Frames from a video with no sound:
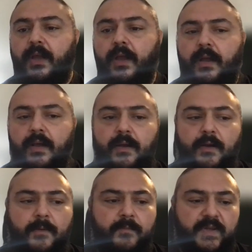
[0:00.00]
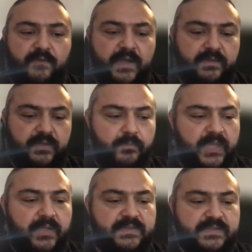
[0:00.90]
In fact, in
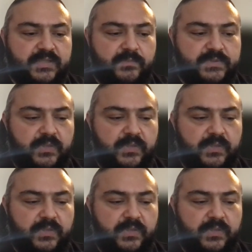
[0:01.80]
many systems,